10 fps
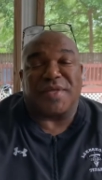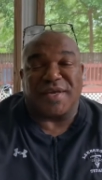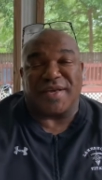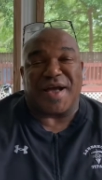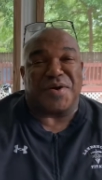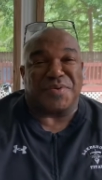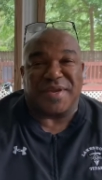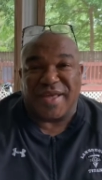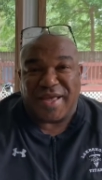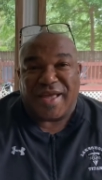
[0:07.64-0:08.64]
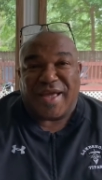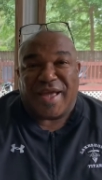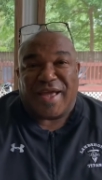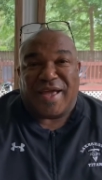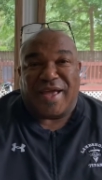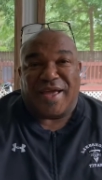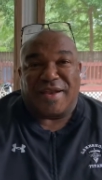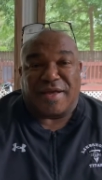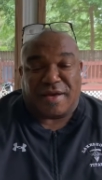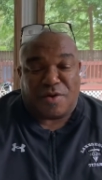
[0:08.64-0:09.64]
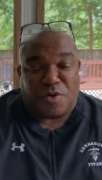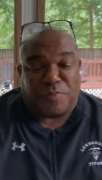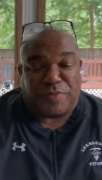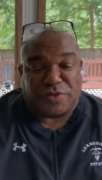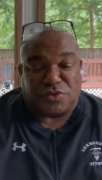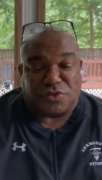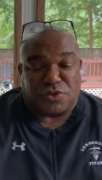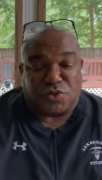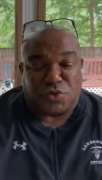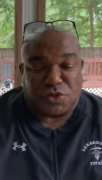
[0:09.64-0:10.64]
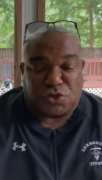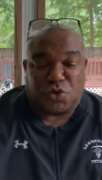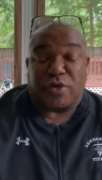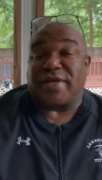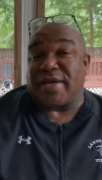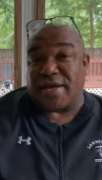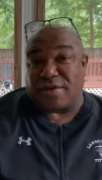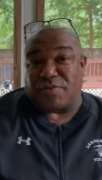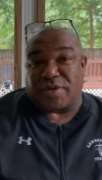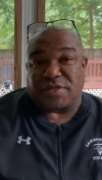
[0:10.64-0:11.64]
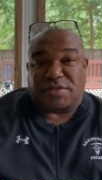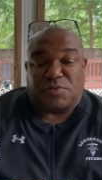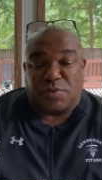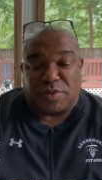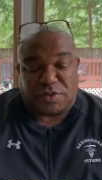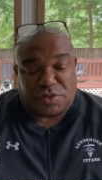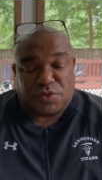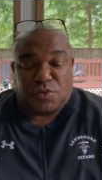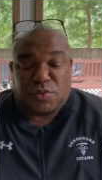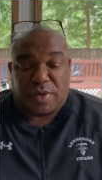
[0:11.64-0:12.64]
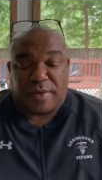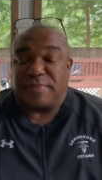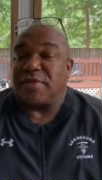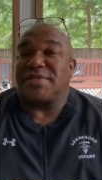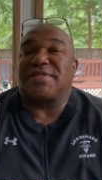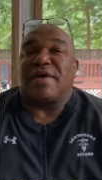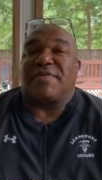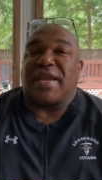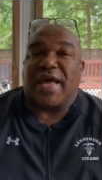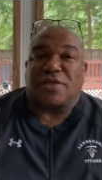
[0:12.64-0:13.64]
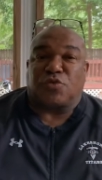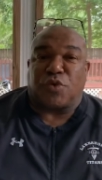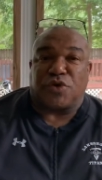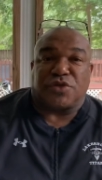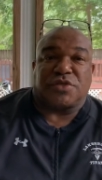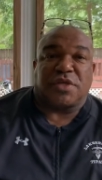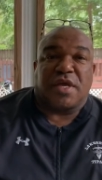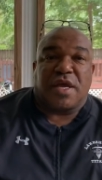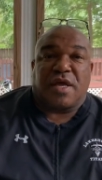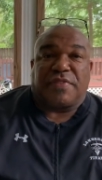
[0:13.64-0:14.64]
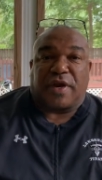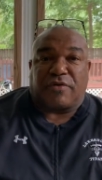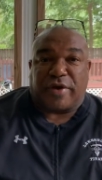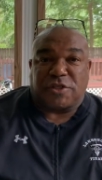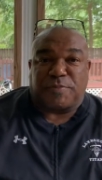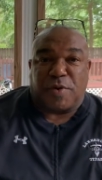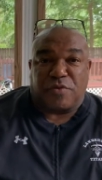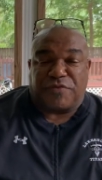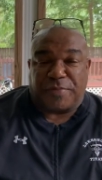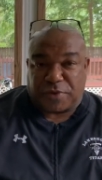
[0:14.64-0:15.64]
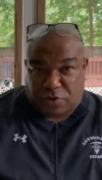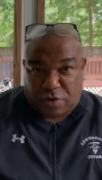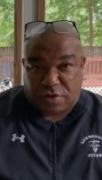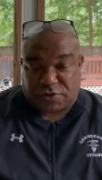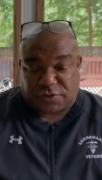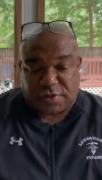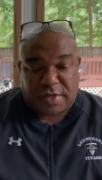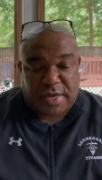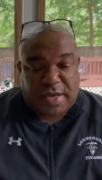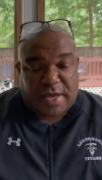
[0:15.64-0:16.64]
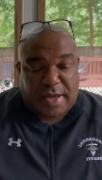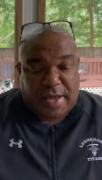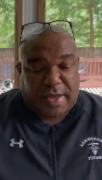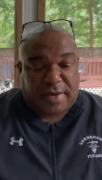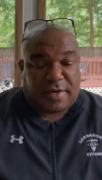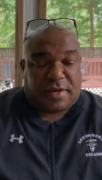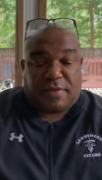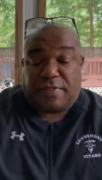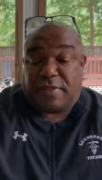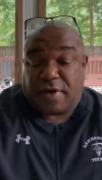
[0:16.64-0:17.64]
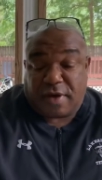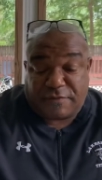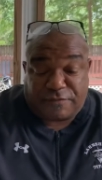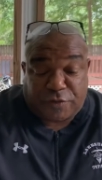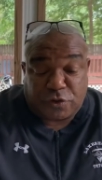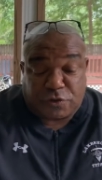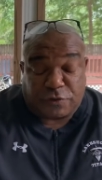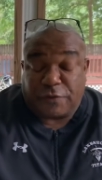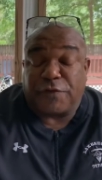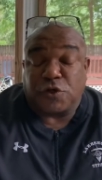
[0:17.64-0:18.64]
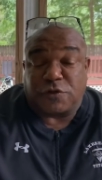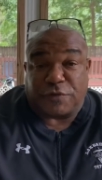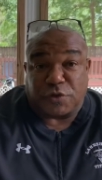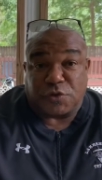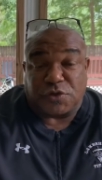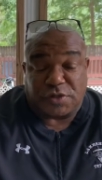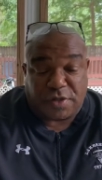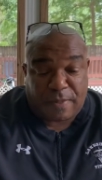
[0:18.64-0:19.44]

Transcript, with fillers: thing out. And I uh, hope that you're jo joining in with us. We wanted to do um, the seven last words that Christ spoke from the cross. And the verse, the first verse,